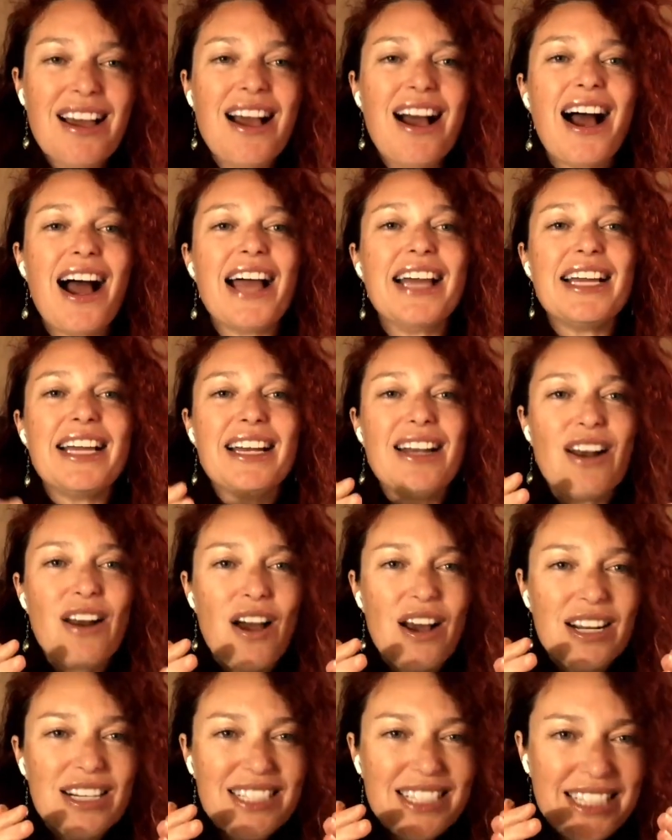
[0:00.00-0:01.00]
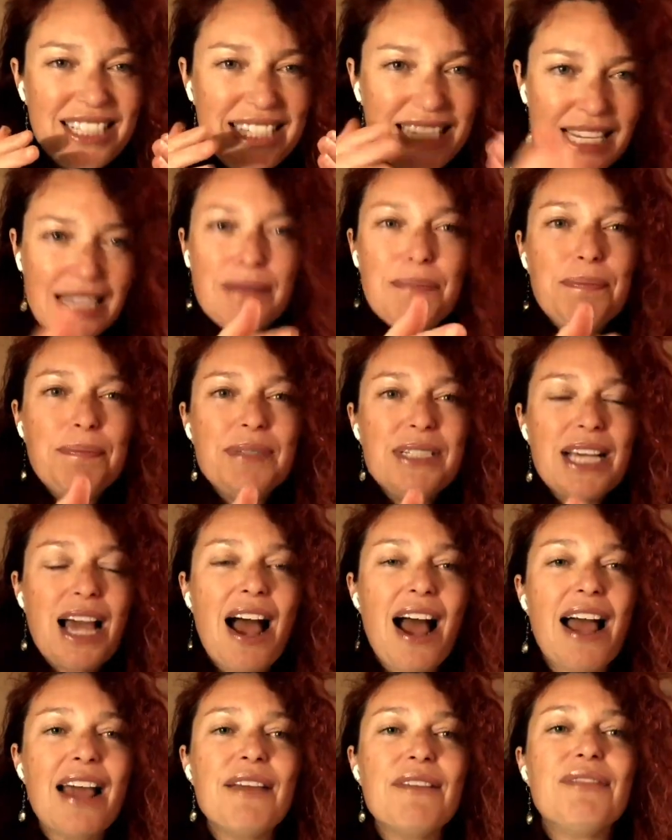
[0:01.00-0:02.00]
I can deep
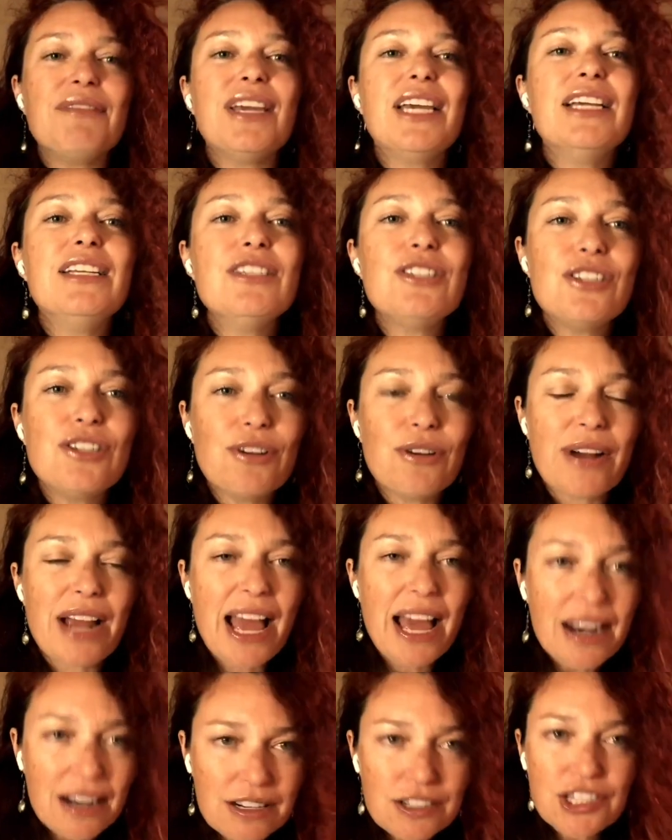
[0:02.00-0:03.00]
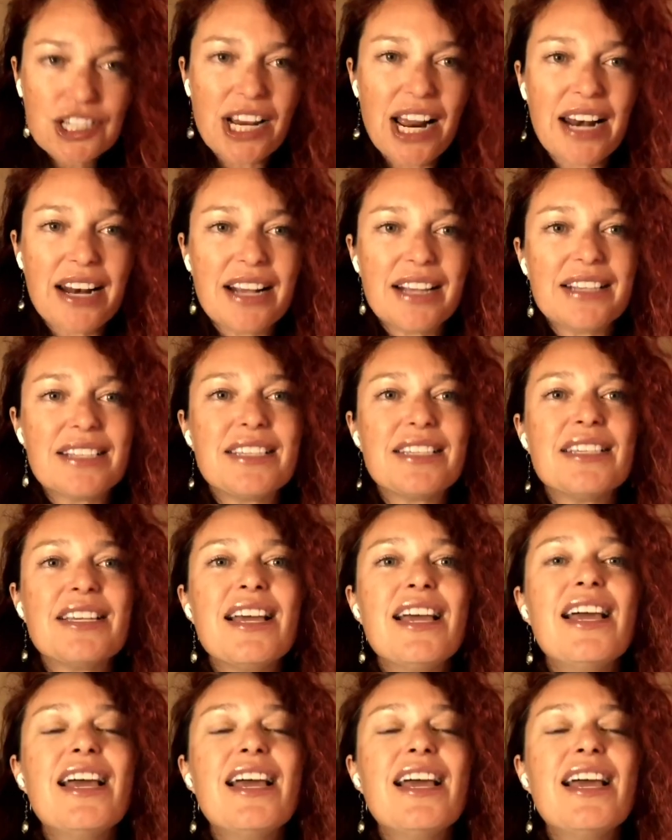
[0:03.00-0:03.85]
dive into your energetics